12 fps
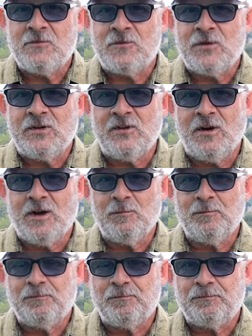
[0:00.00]
every
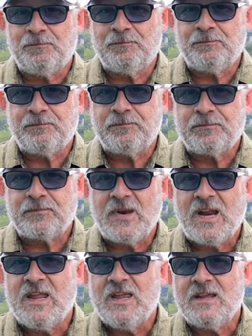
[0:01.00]
time.
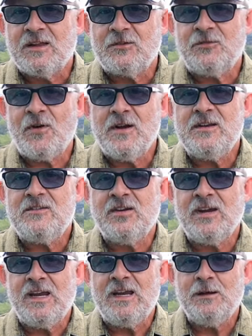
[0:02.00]
Let's find a
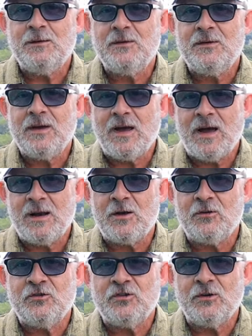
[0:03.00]
tee and
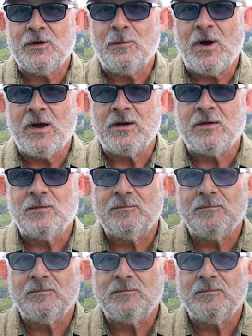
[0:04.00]
I'll show you mine.